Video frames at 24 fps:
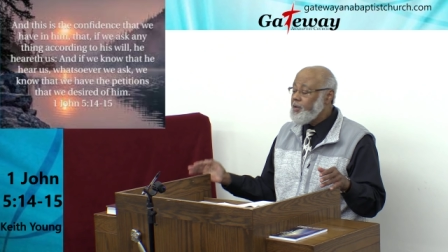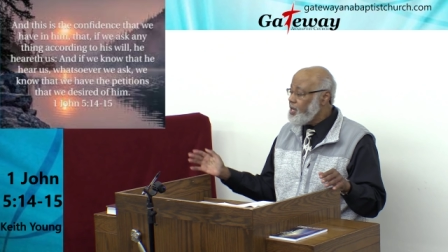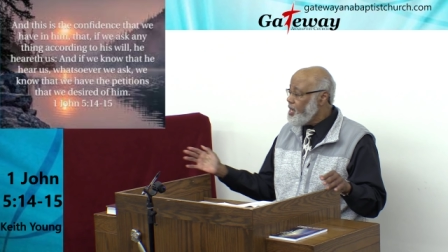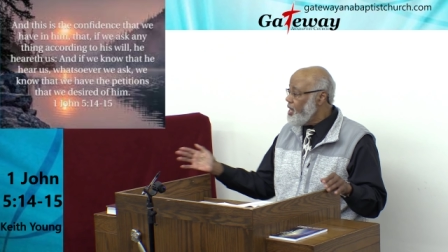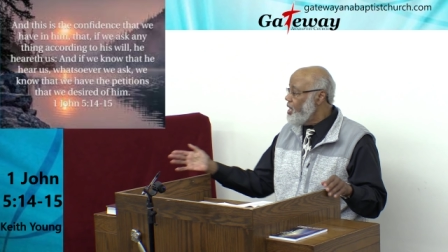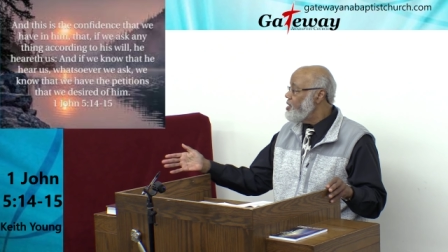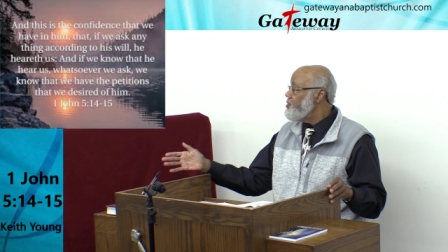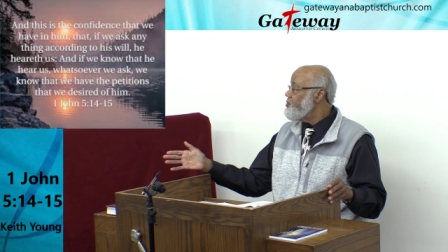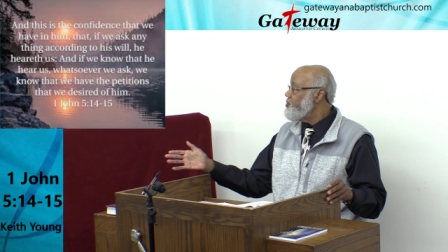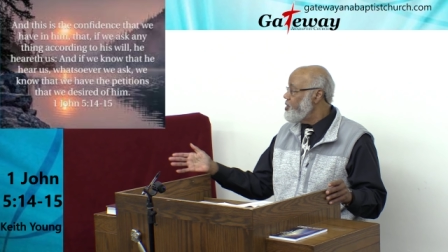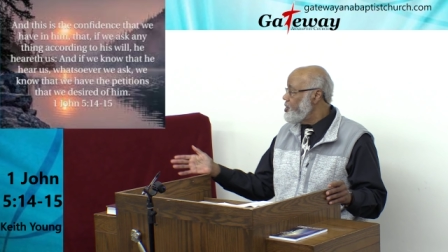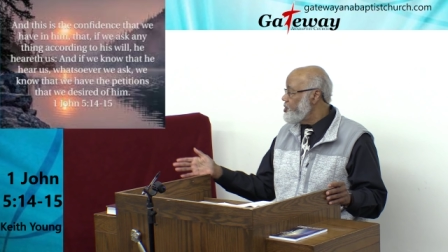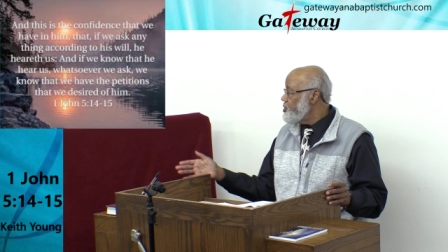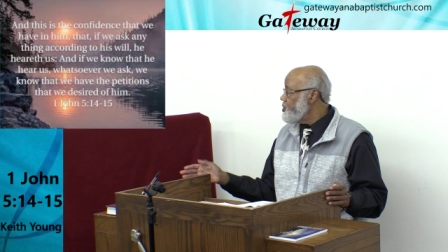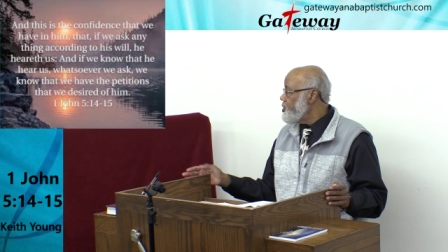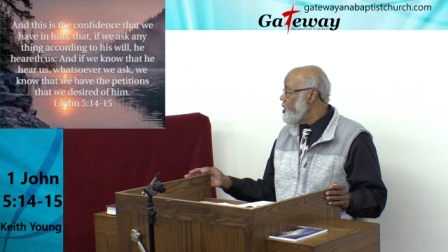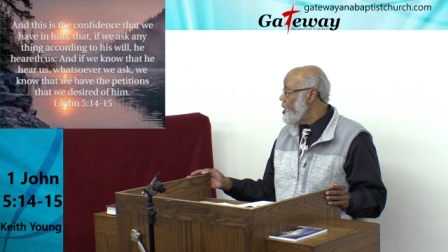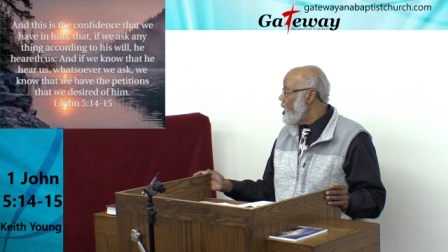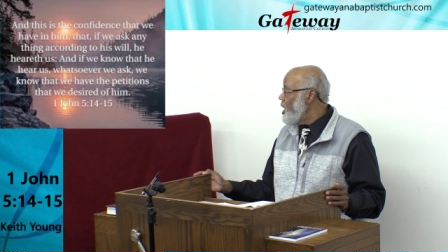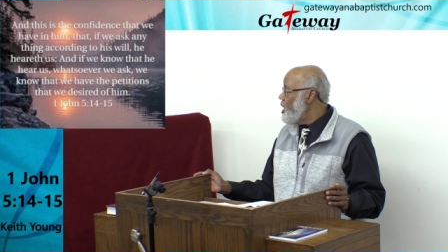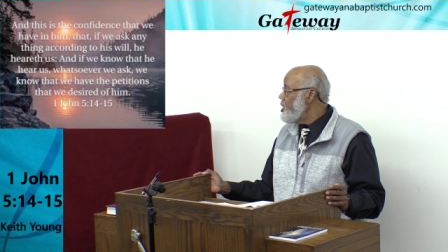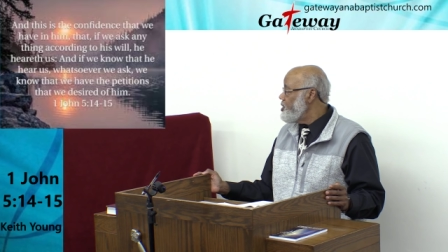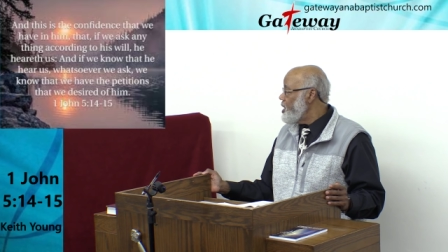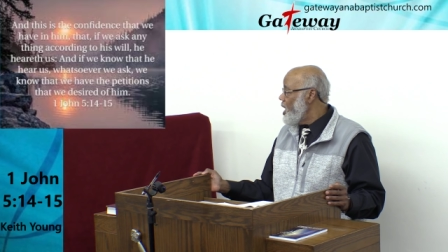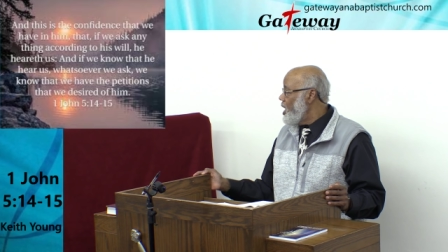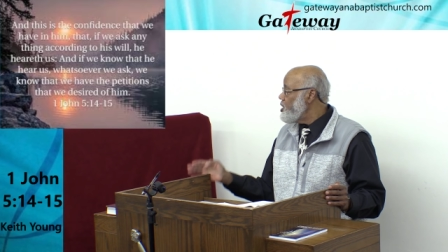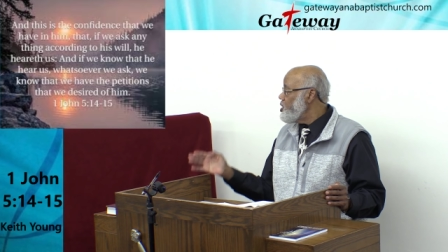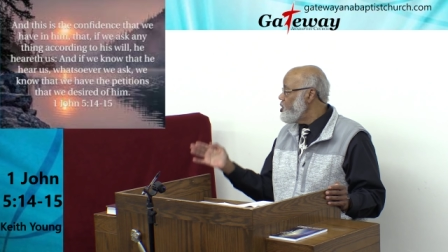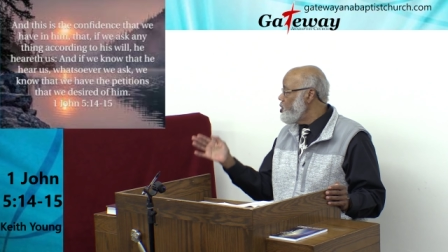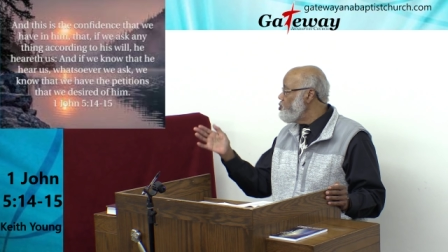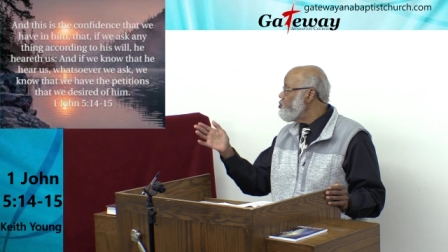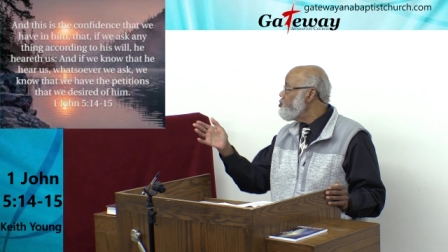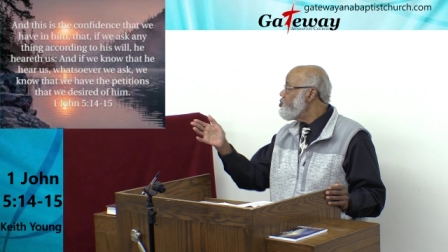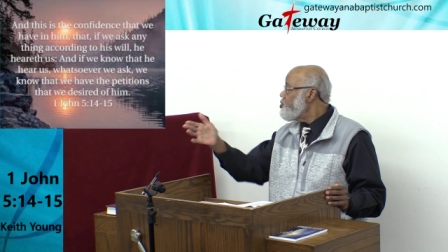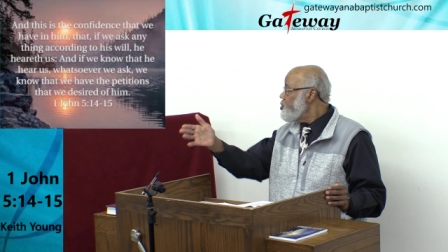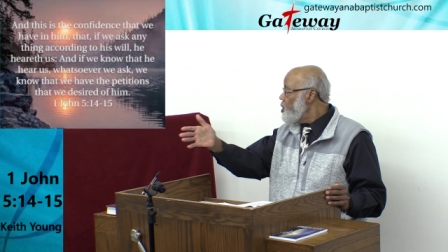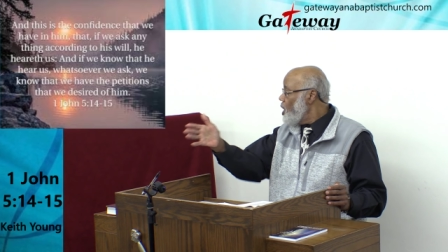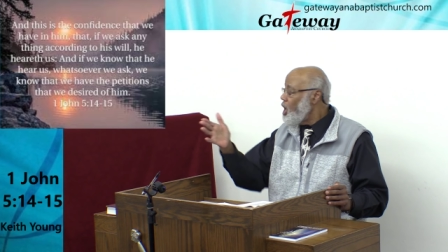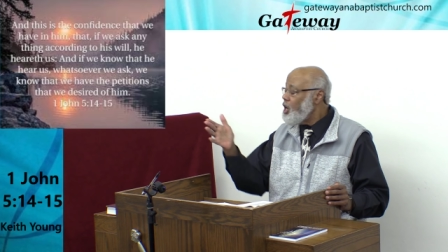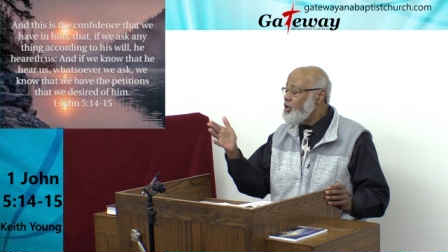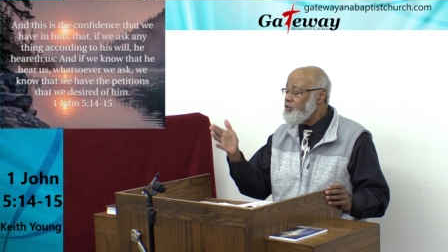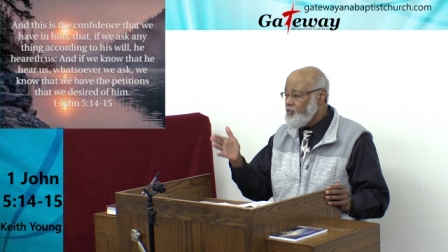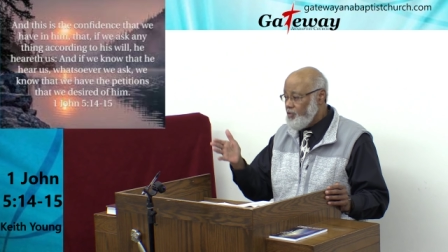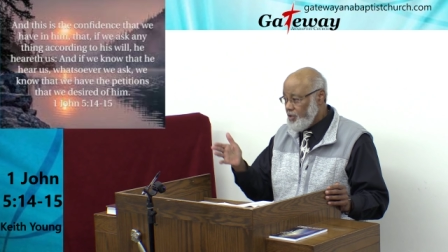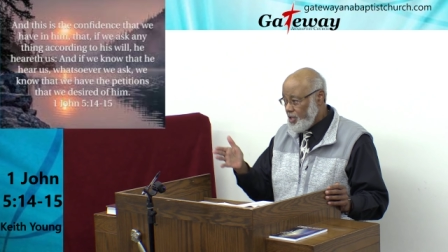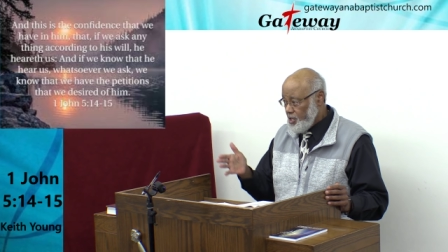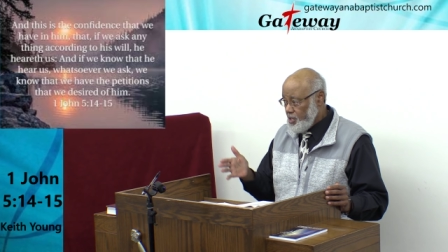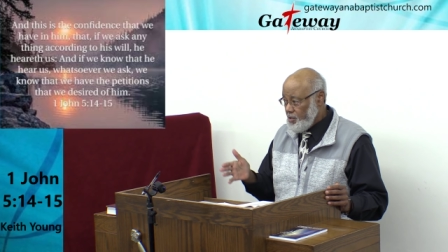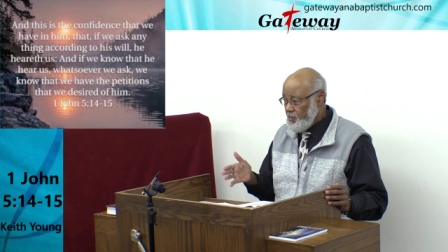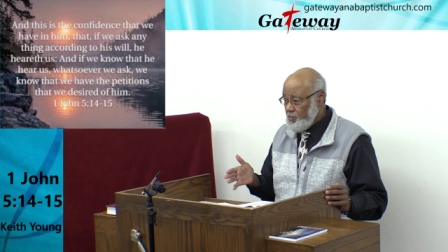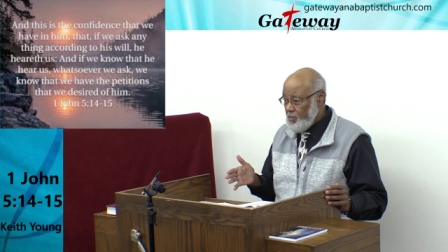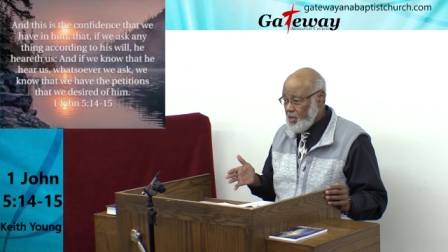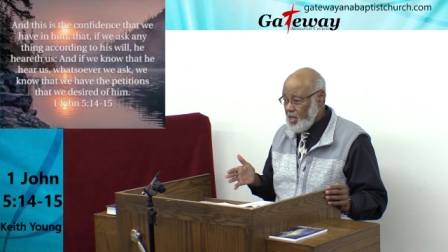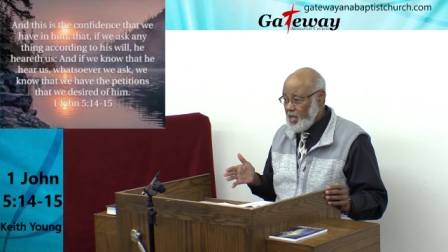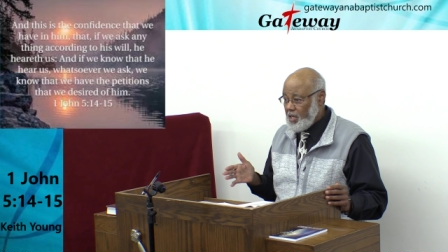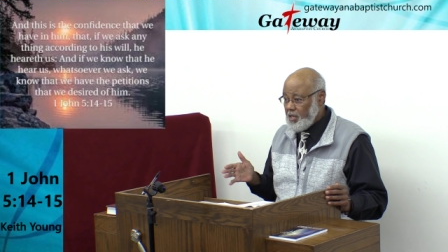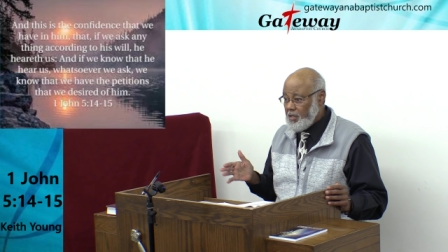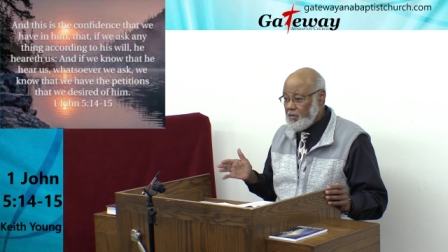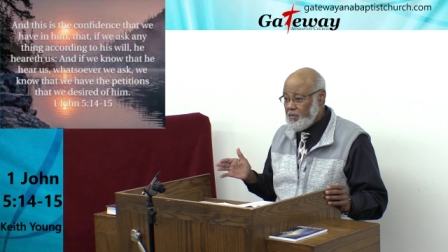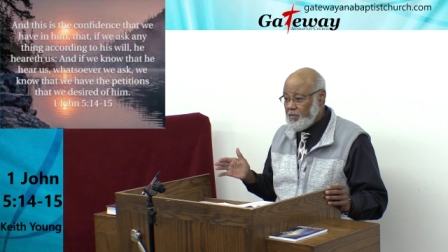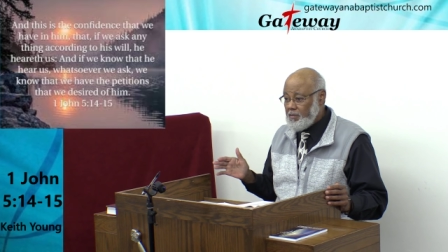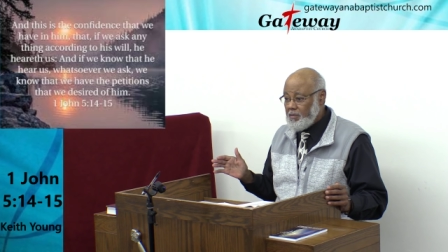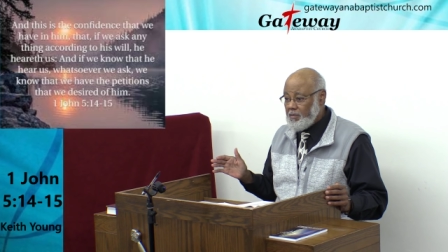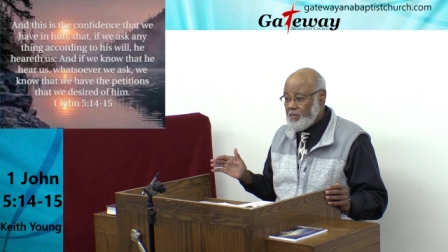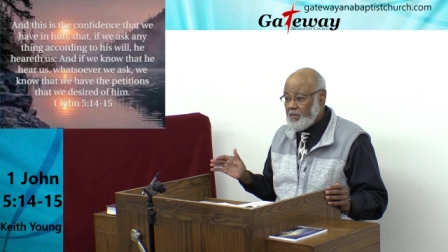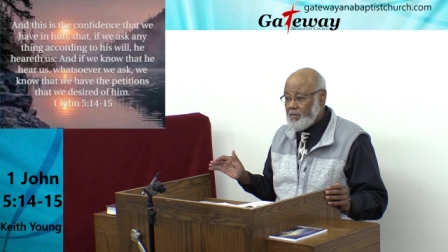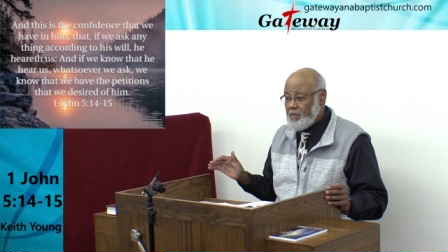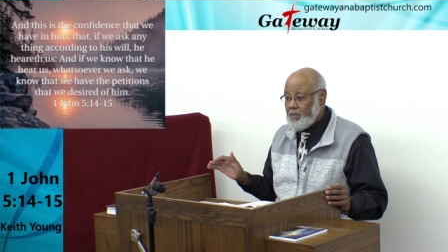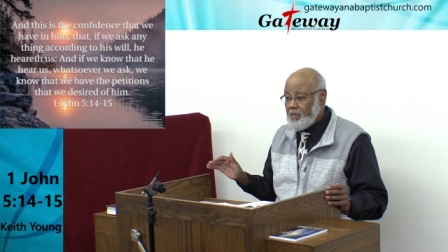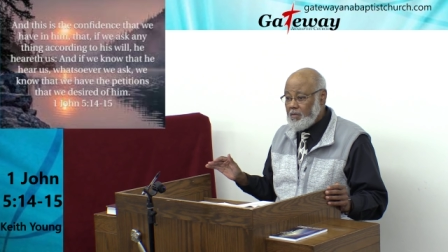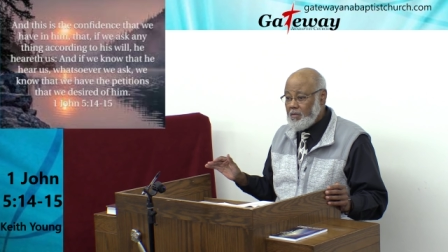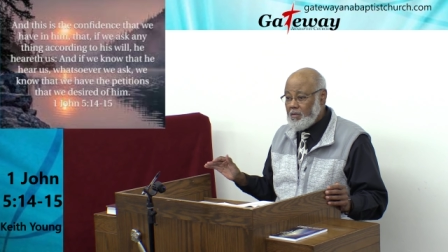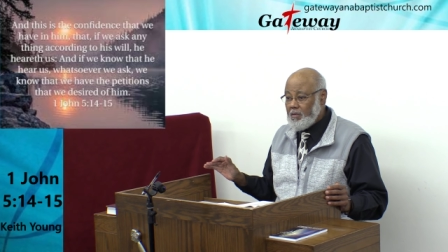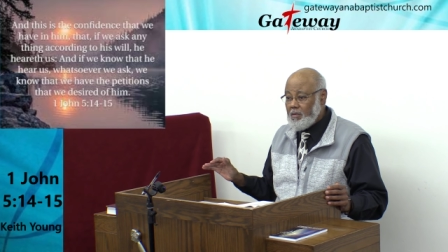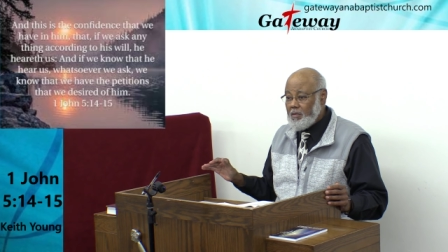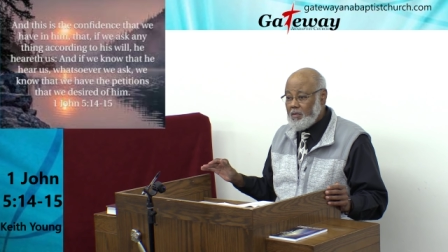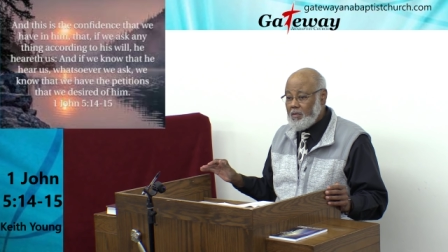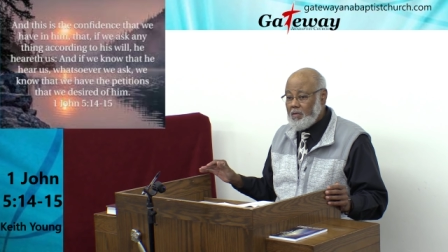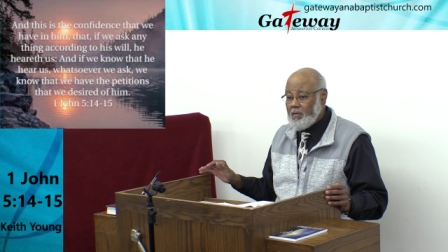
because of the sin that you children commit. Right.